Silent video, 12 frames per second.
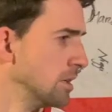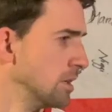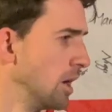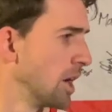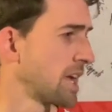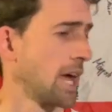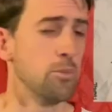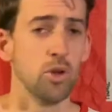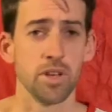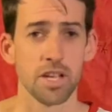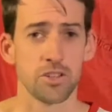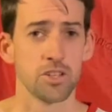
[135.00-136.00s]
Okay,
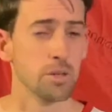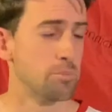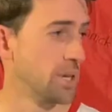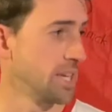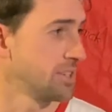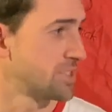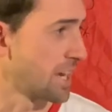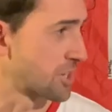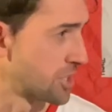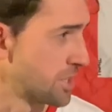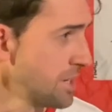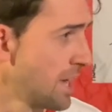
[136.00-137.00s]
moving into the B
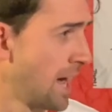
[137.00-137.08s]
section.